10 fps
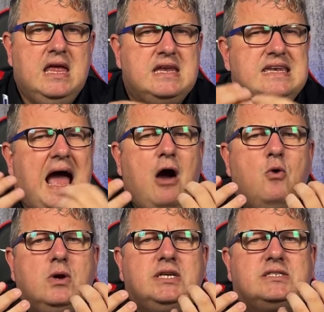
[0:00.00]

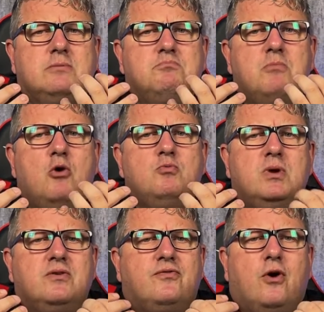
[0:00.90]
Now is the
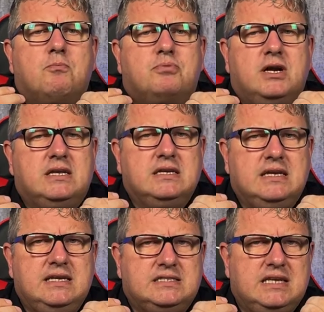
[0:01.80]
moment for Britain,
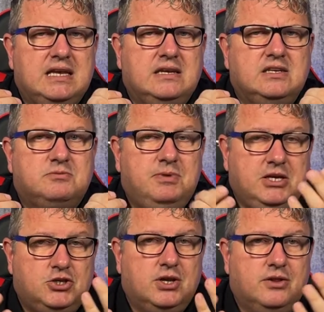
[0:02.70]
he said in a
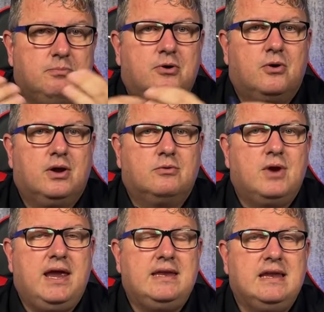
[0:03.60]
speech in the pouring
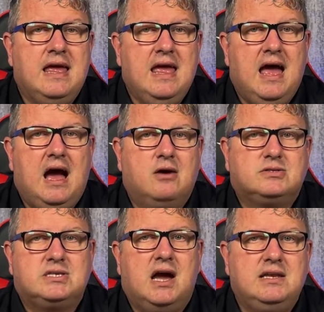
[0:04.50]
rain
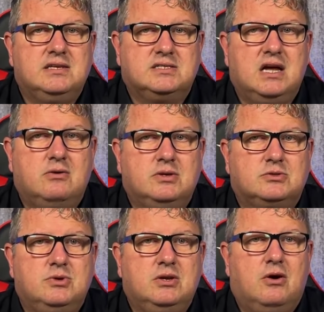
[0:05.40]
outside his Downing
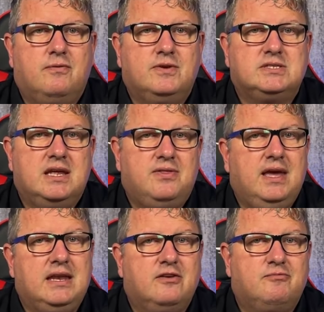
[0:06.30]
Street office at
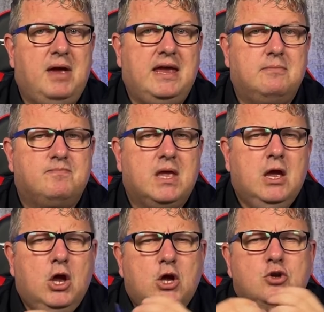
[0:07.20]
the end of May,
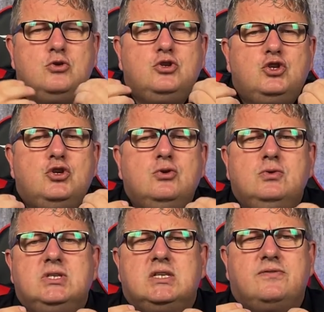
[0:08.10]
to
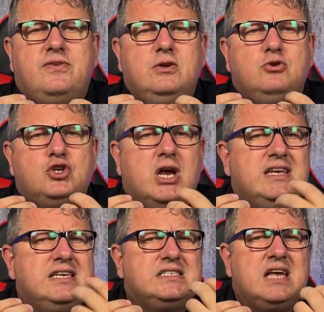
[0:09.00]
choose its future
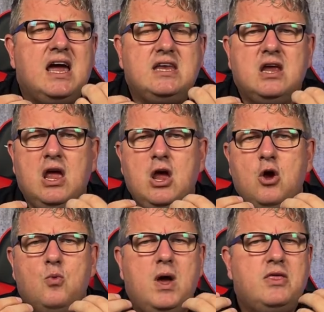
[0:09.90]
and decide
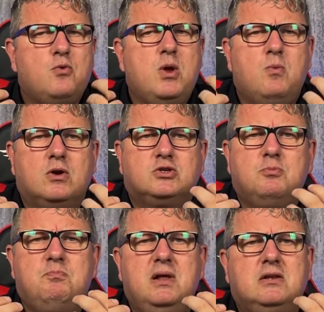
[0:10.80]
whether we want to
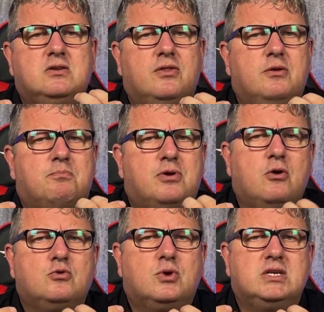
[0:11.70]
build on the
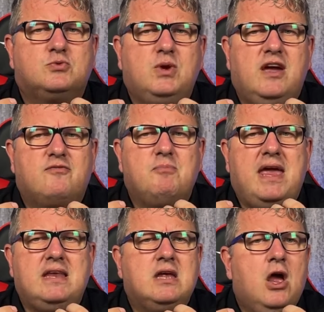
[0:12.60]
progress we have
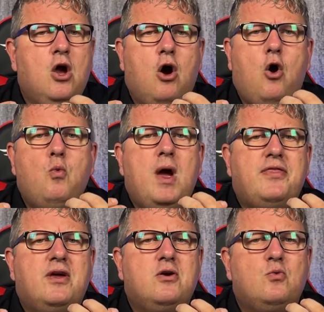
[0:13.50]
made or
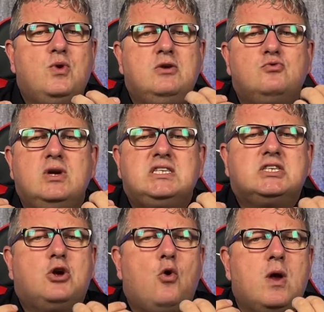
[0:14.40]
whether we
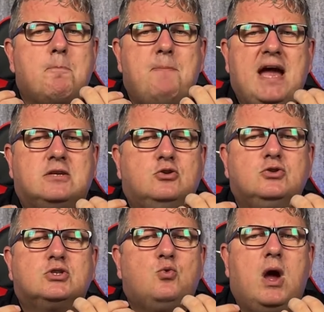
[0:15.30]
risk going back to
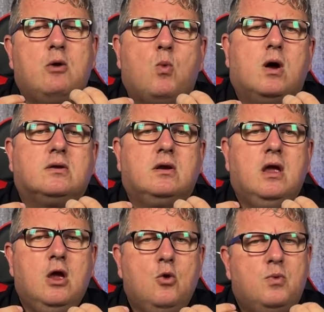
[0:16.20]
square one
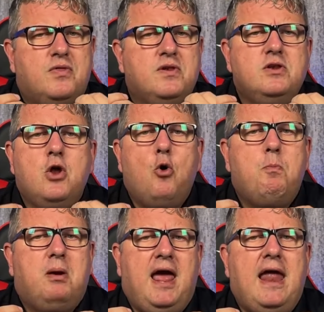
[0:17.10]
with no
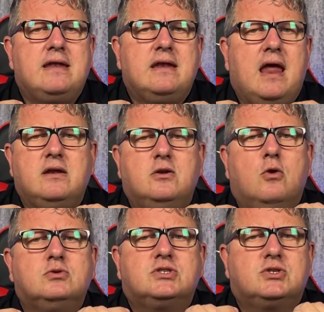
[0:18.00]
plan and
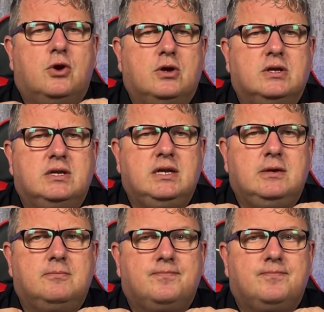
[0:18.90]
no certainty.